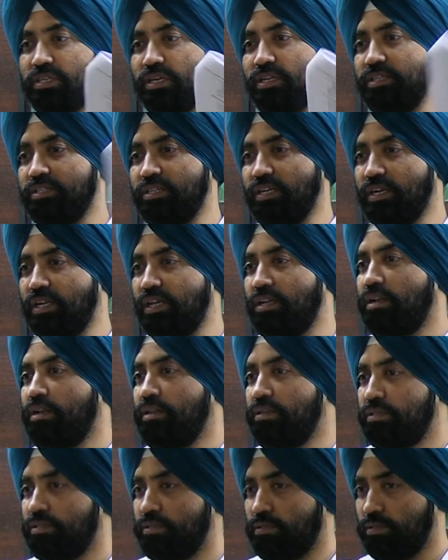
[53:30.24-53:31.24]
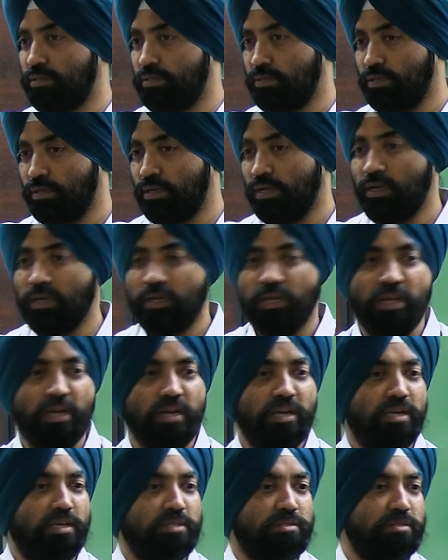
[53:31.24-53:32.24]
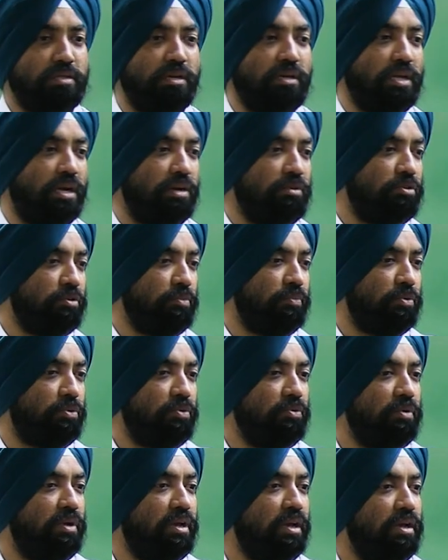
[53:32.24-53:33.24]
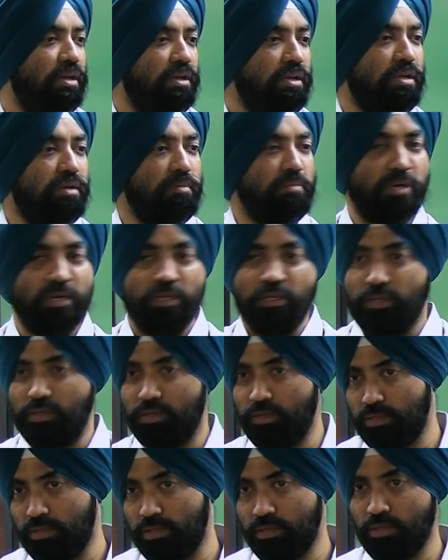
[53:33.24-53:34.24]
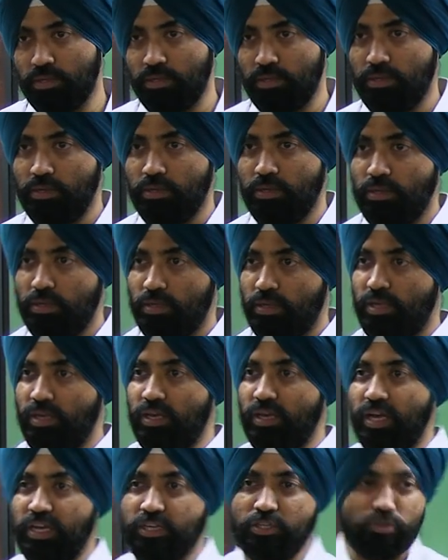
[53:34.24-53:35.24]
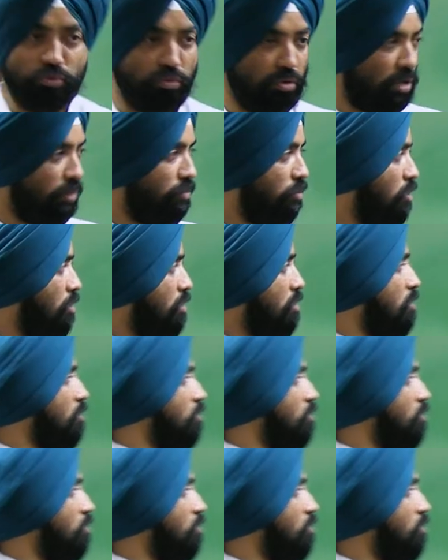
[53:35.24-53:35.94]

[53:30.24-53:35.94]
sir is a terrorist, he does not have to prove anybody. He has to revoke